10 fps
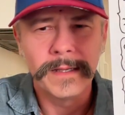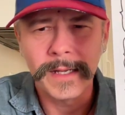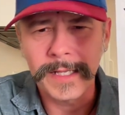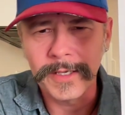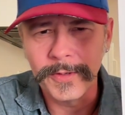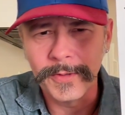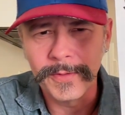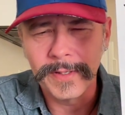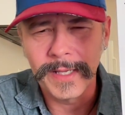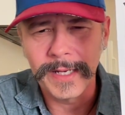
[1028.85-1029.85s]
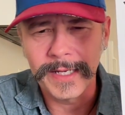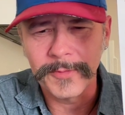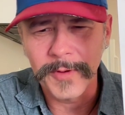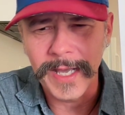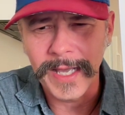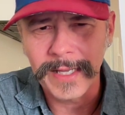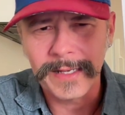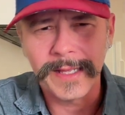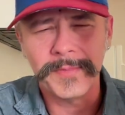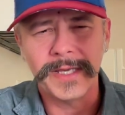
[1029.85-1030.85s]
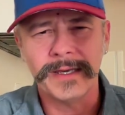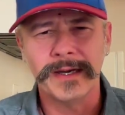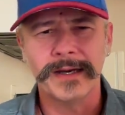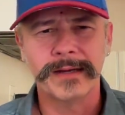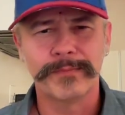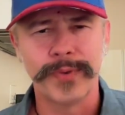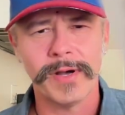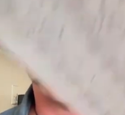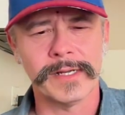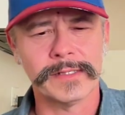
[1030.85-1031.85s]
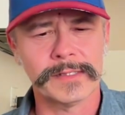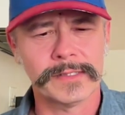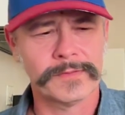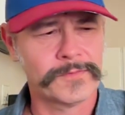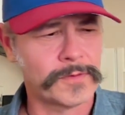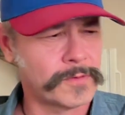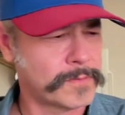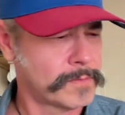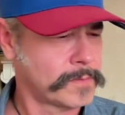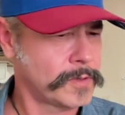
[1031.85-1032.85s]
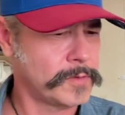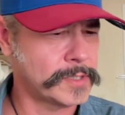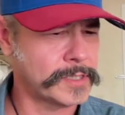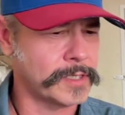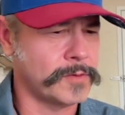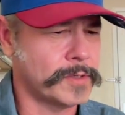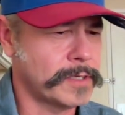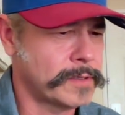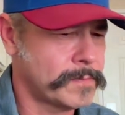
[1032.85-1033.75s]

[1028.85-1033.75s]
Anywho, and anyway, let me pause for una segunda. I